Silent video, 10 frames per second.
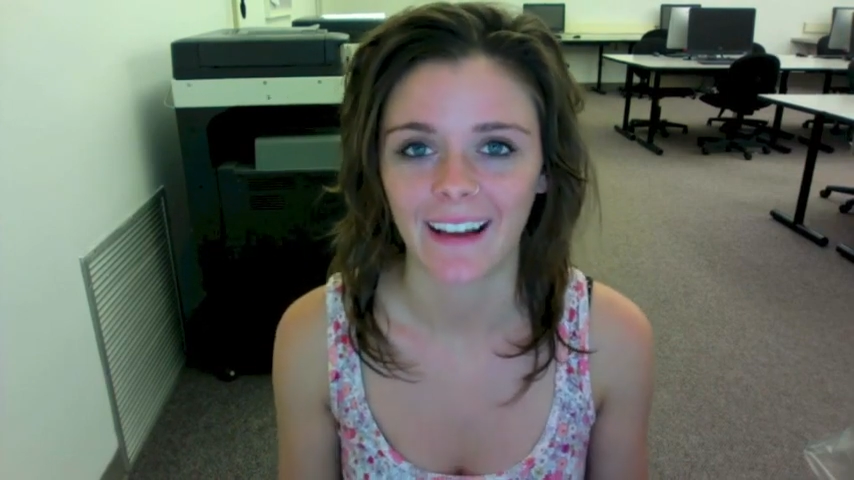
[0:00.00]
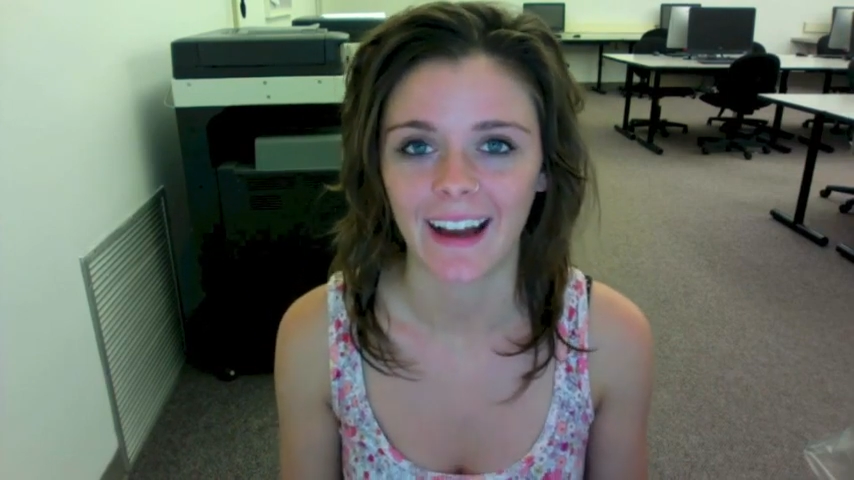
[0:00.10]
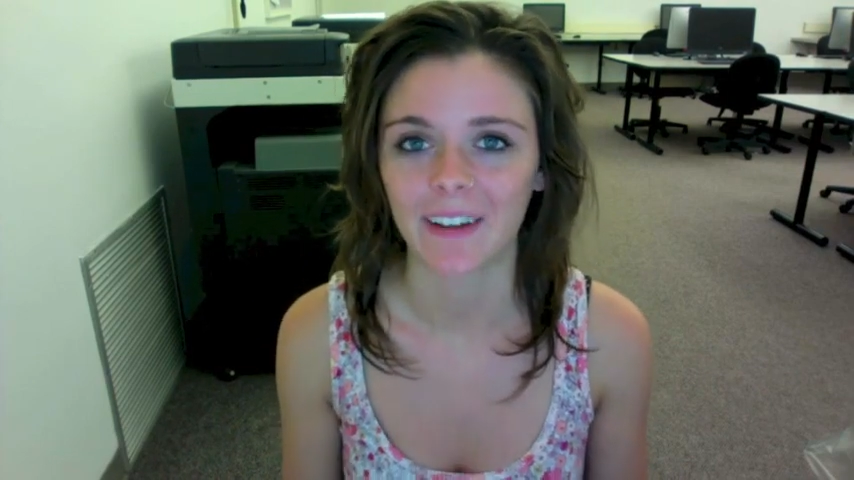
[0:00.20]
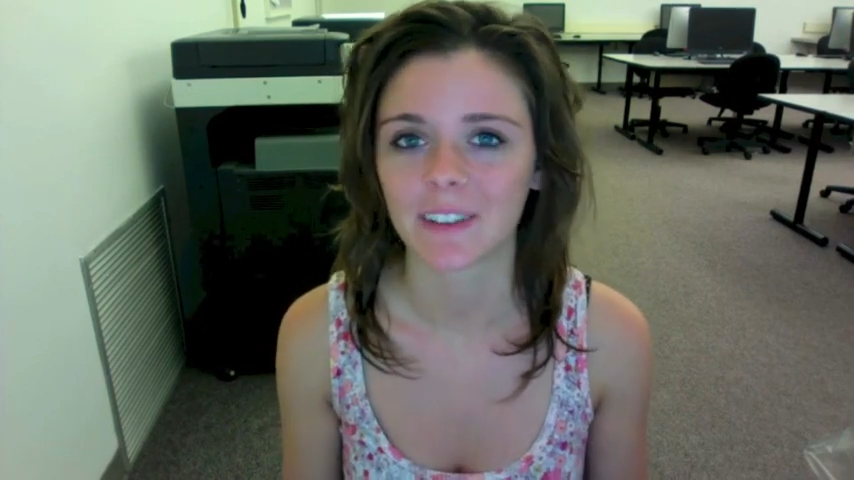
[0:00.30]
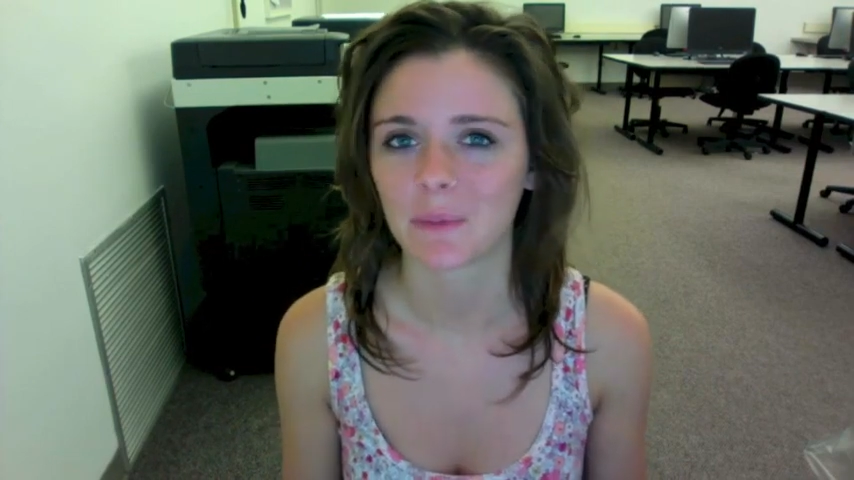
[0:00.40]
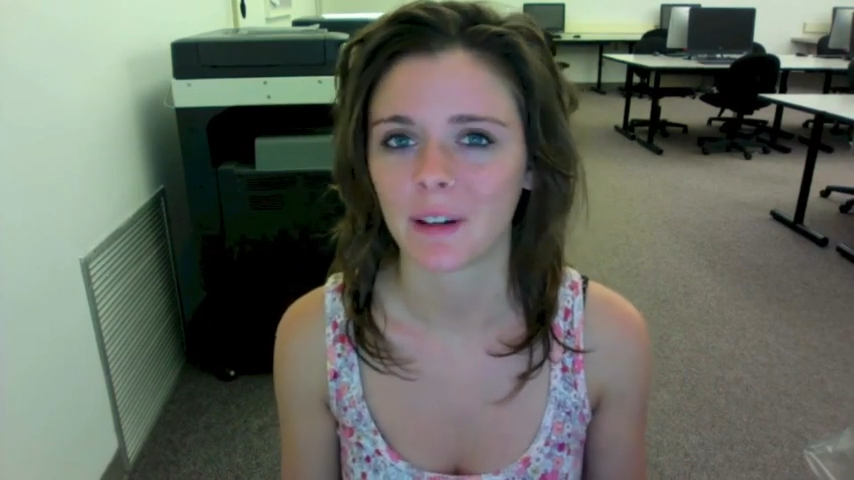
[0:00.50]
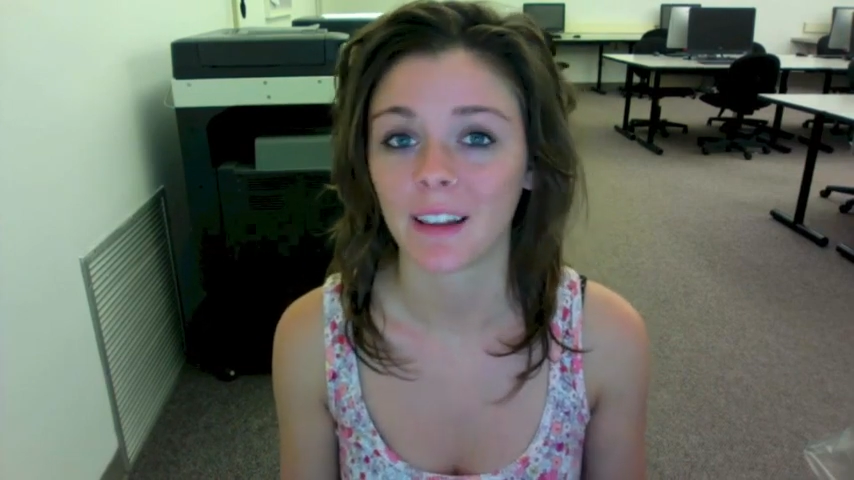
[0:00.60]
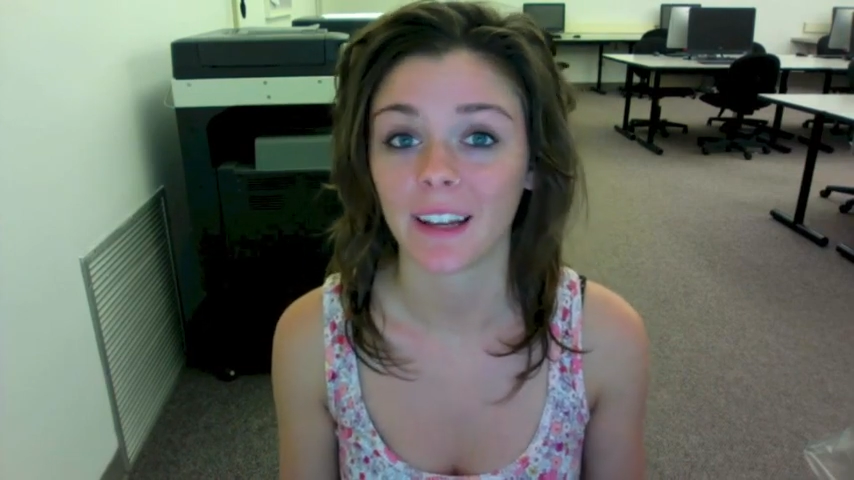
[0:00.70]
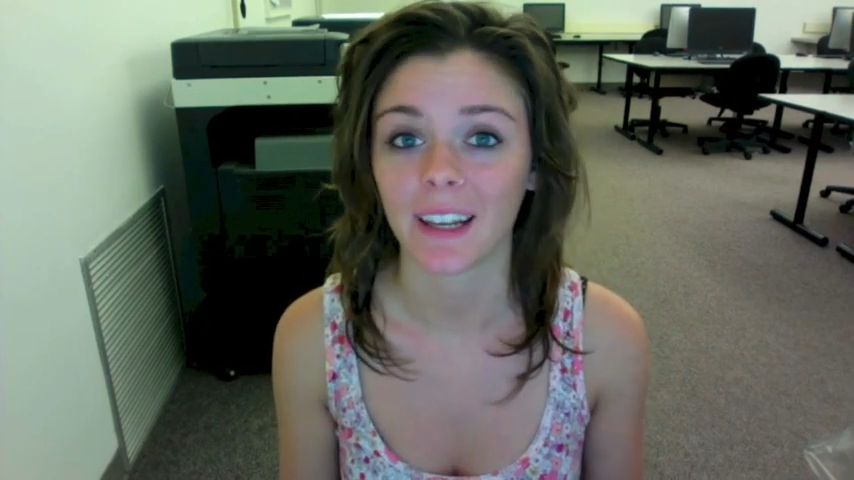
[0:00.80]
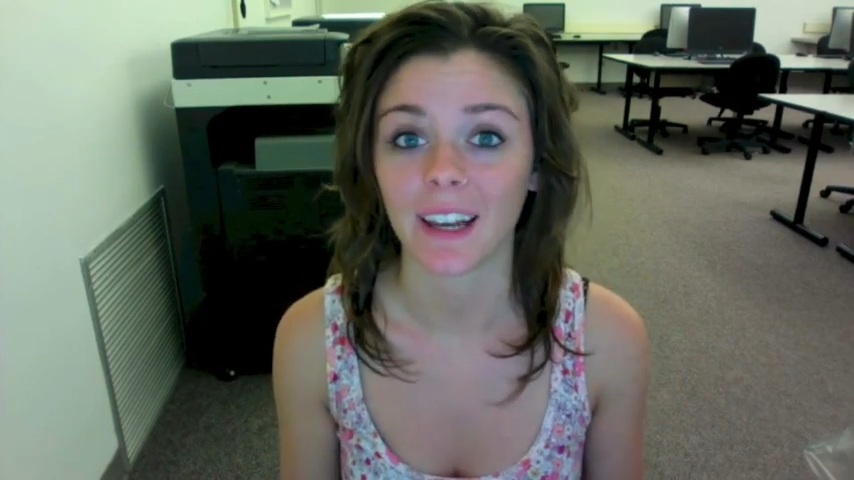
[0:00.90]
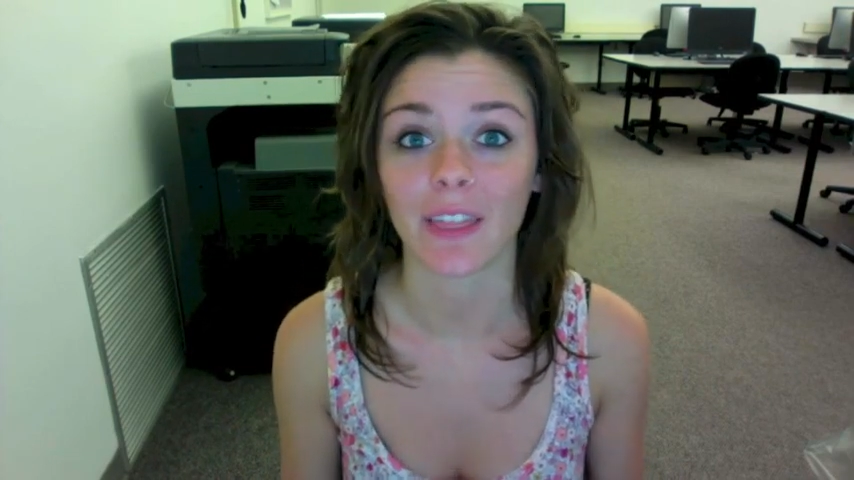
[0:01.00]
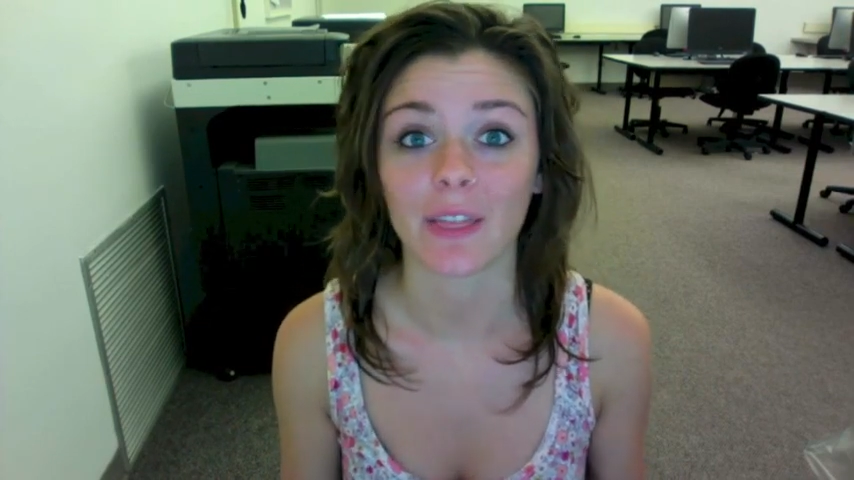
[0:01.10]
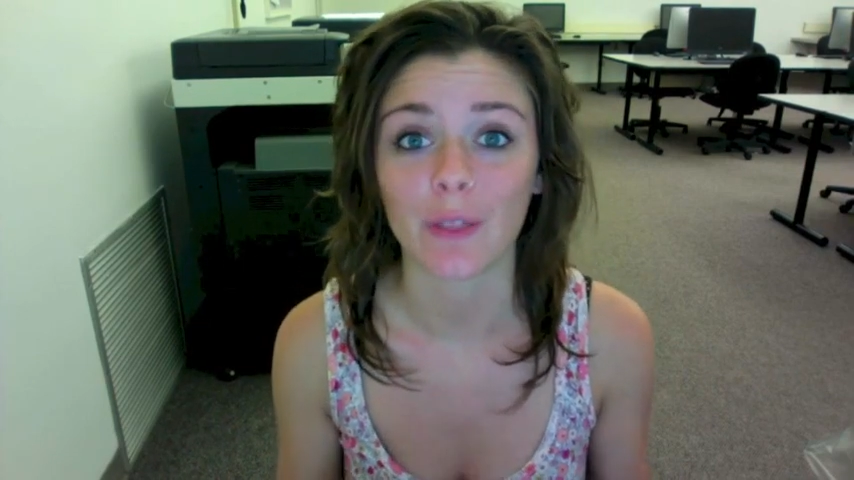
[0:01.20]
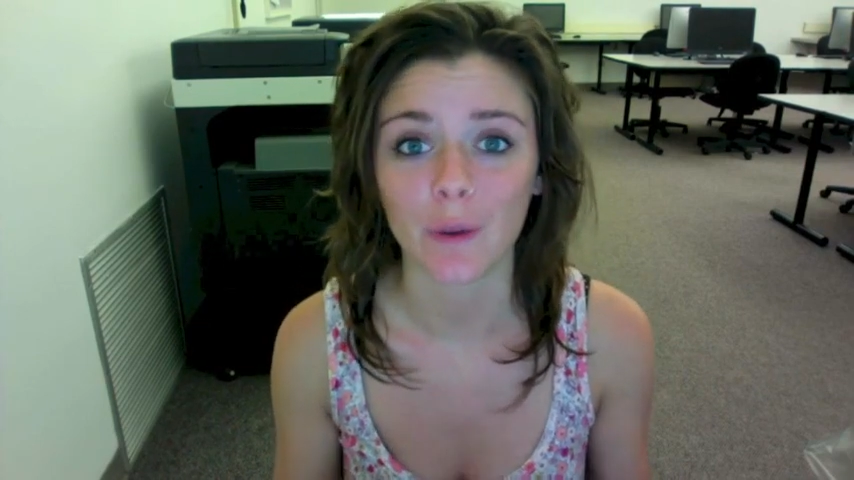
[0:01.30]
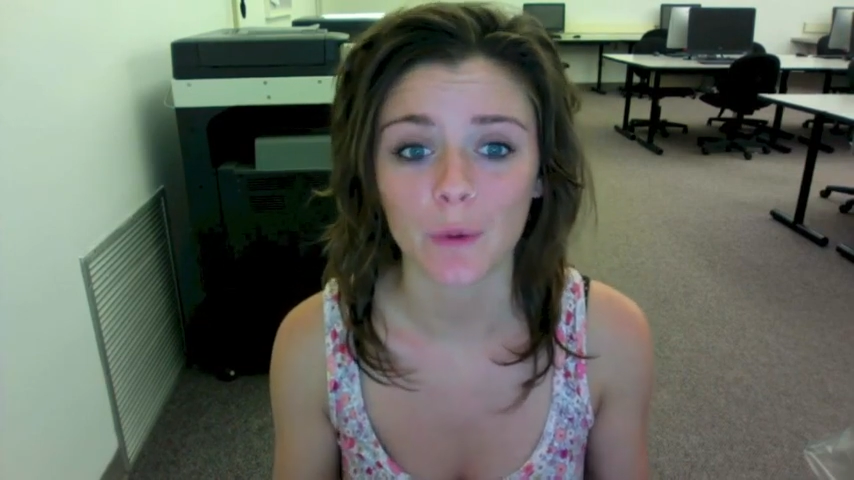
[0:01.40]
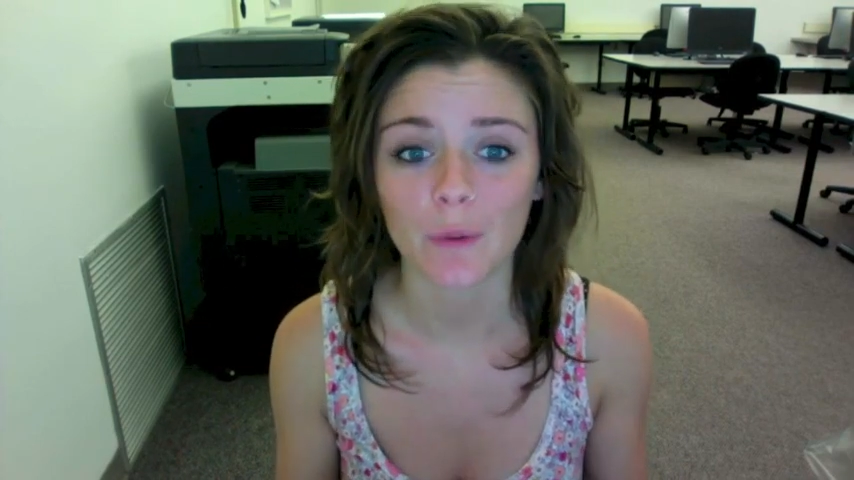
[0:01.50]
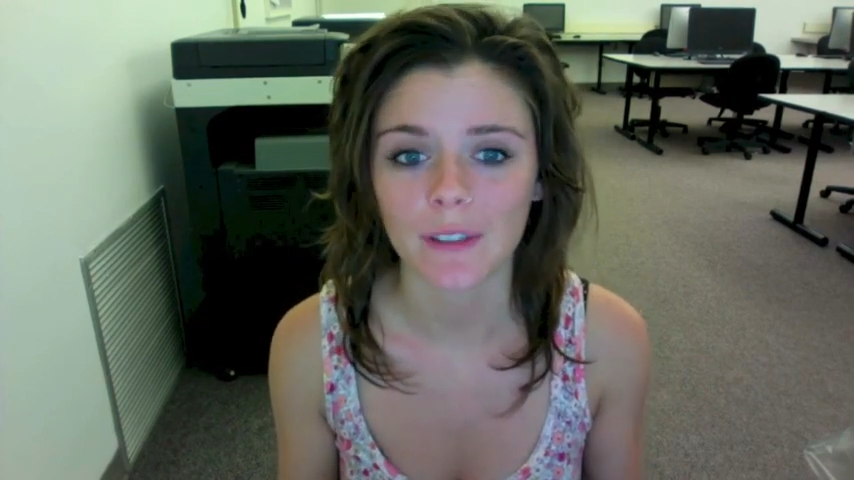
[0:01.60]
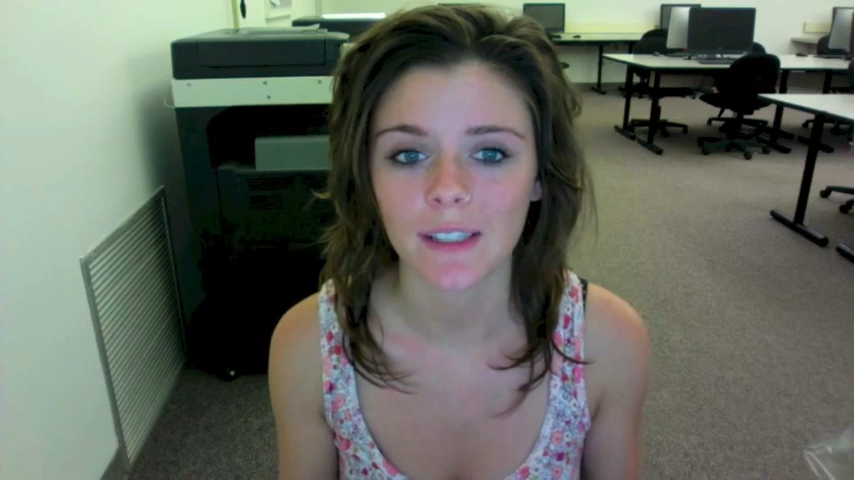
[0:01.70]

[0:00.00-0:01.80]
I was more like an enthused